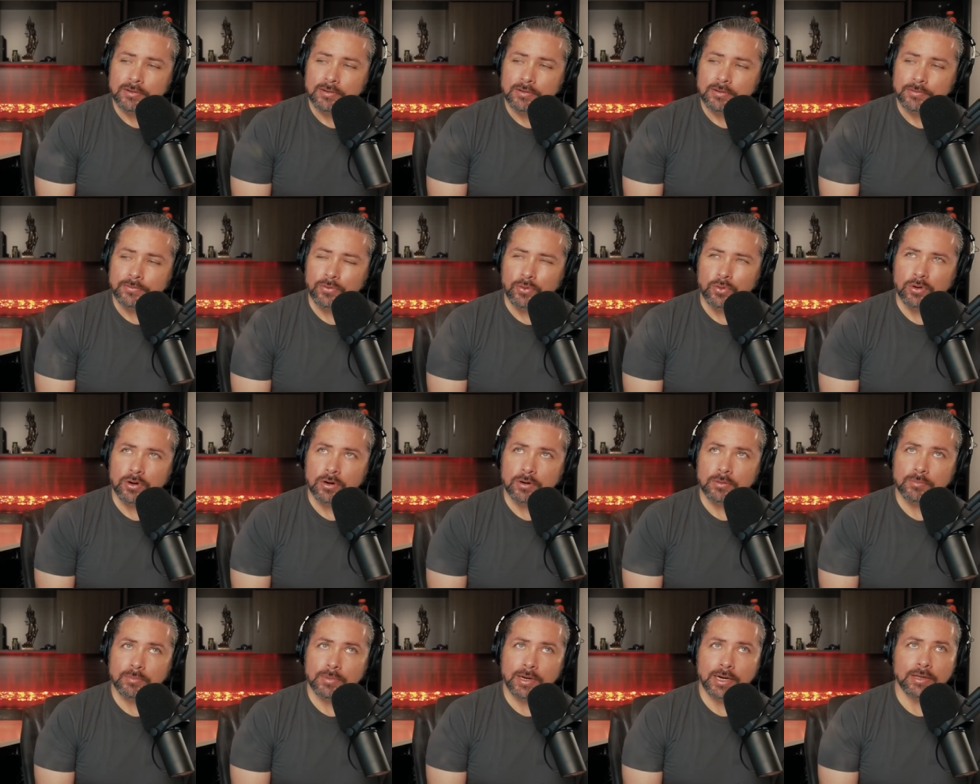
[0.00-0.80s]

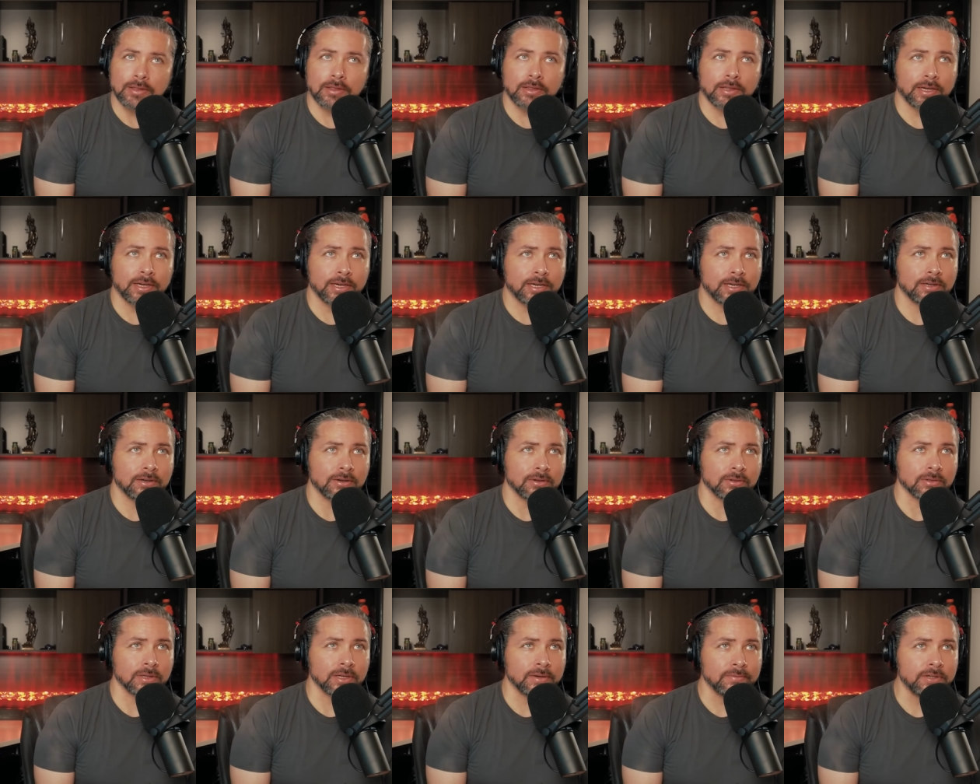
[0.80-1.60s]
For I think
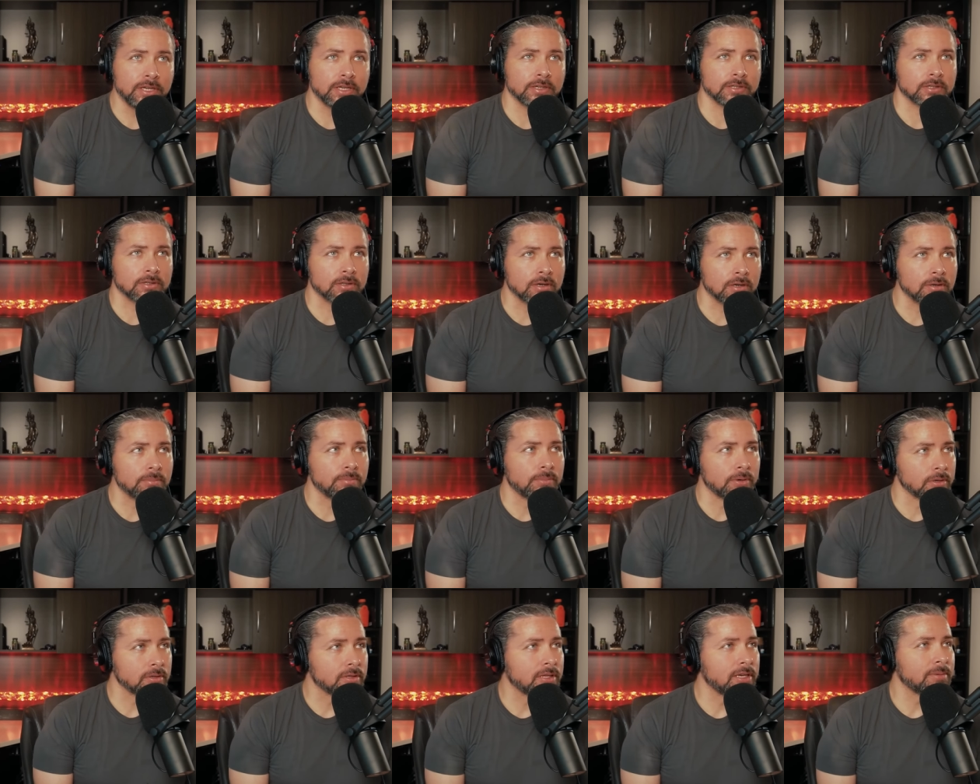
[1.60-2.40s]
Olivia's
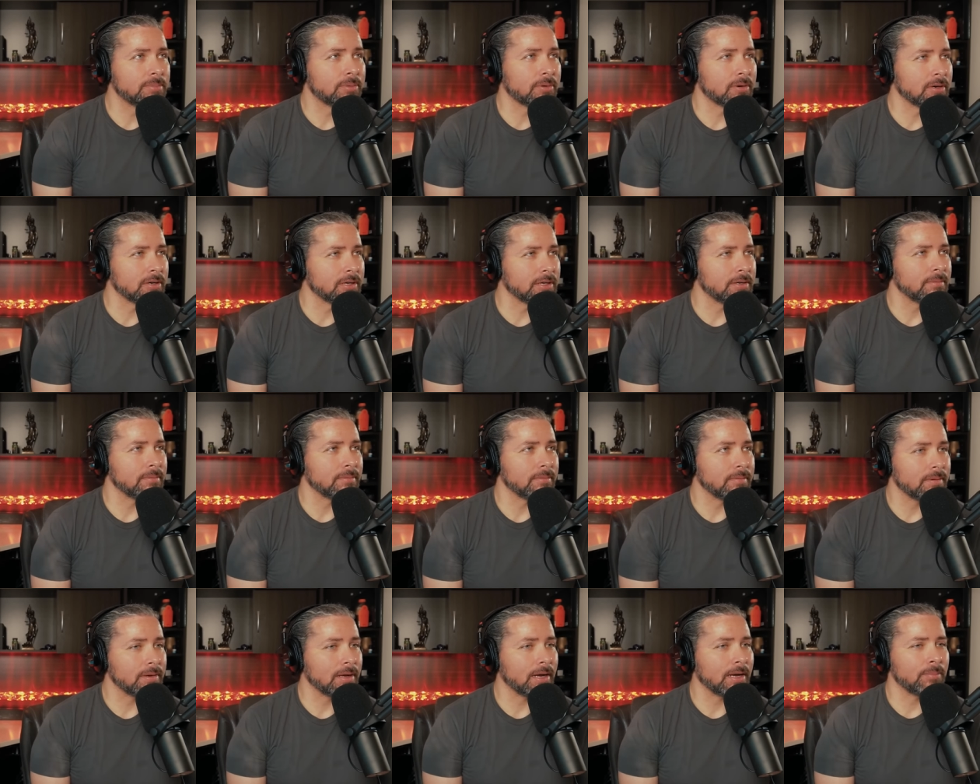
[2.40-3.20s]
third birthday party,
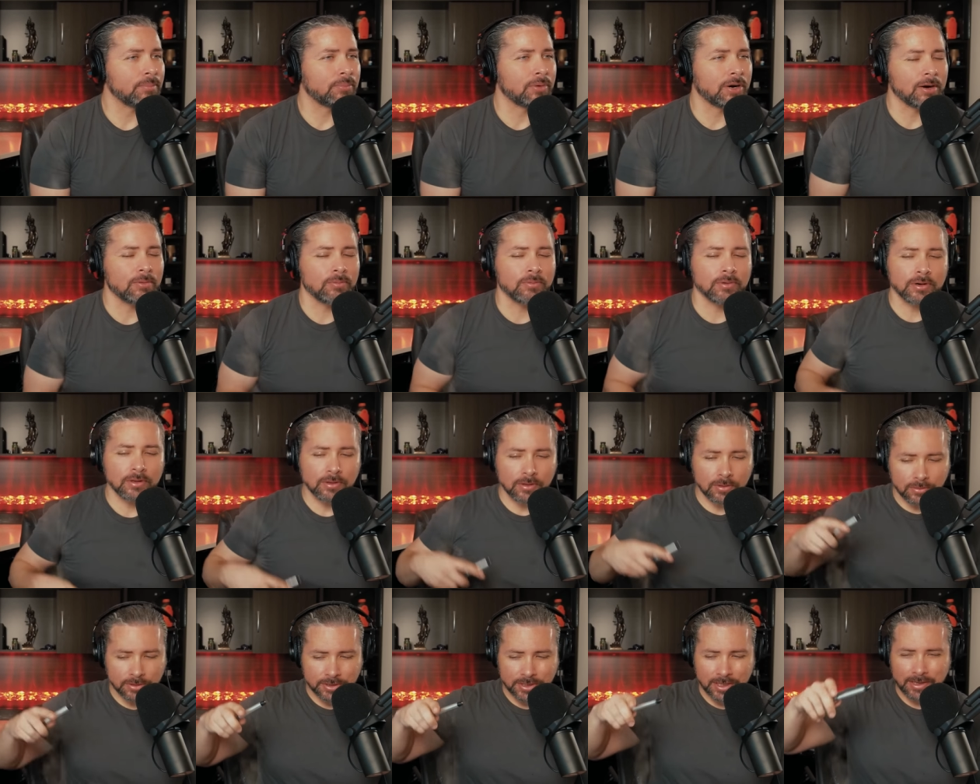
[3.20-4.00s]
I brought one
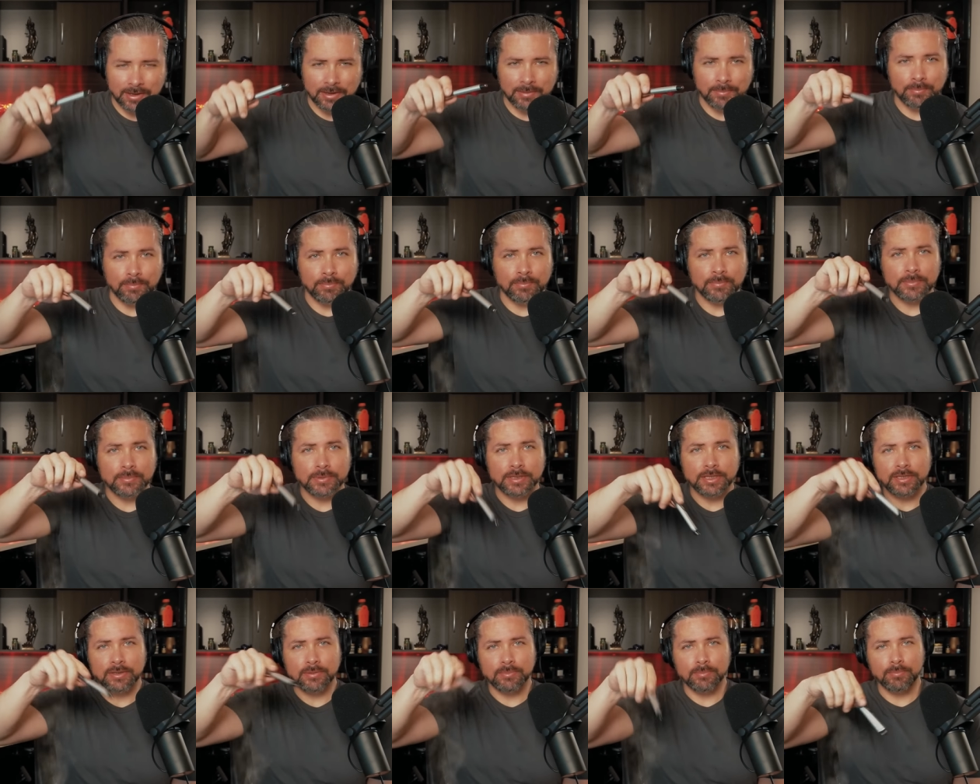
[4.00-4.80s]
of those
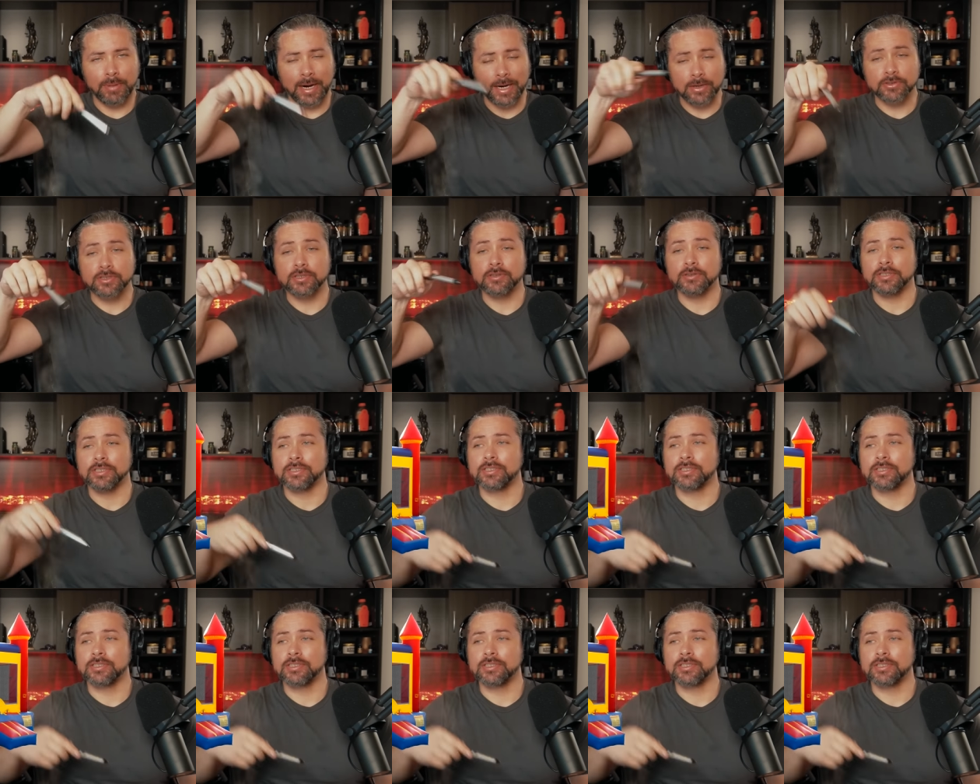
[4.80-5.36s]
bouncers